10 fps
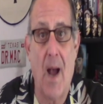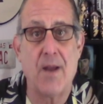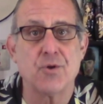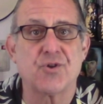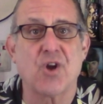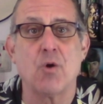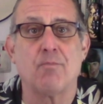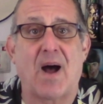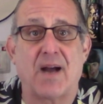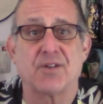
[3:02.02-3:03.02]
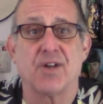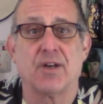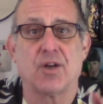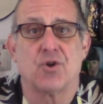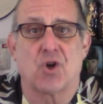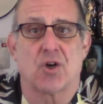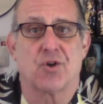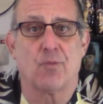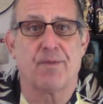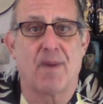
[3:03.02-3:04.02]
I use Zonebox in
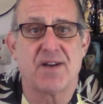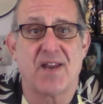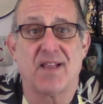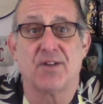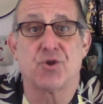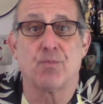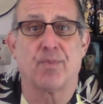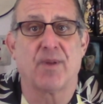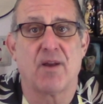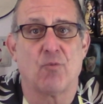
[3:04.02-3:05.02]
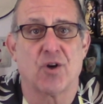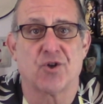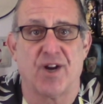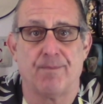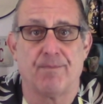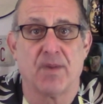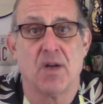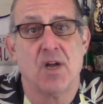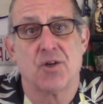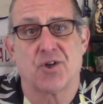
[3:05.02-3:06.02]
conjunction with my daily Superplan worksheet.
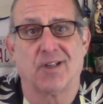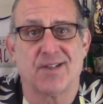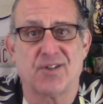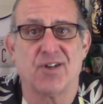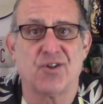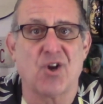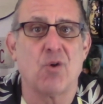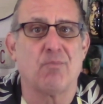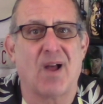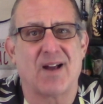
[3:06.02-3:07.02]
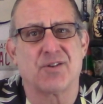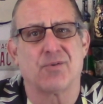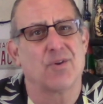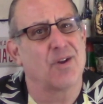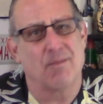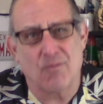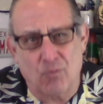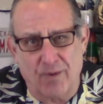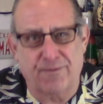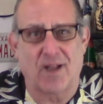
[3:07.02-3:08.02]
So the list in Zonebox
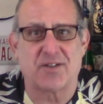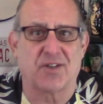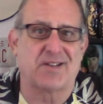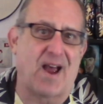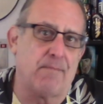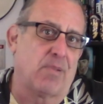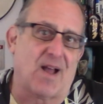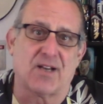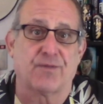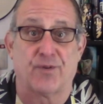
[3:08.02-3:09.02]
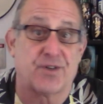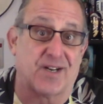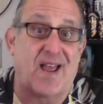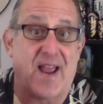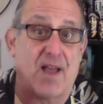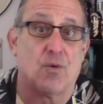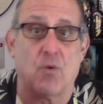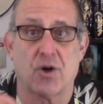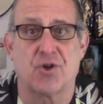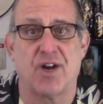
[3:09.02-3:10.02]
reflects the time blocks for today on the
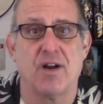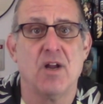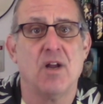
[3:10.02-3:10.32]
worksheet.